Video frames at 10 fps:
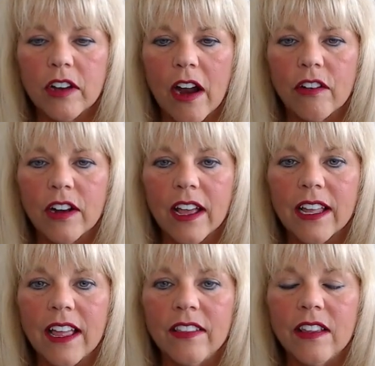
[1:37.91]
Tarot deck
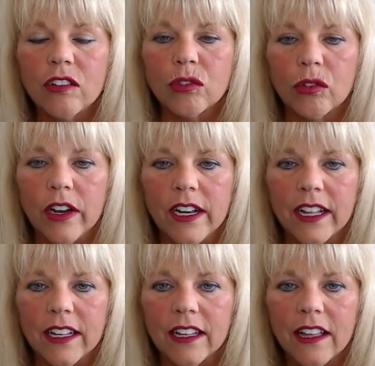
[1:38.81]
in this
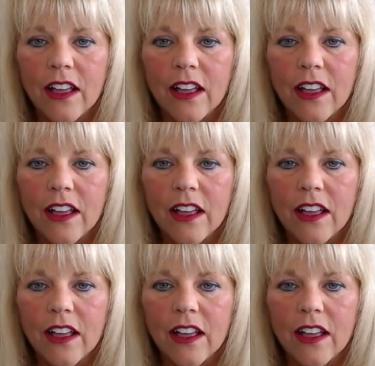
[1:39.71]
reading.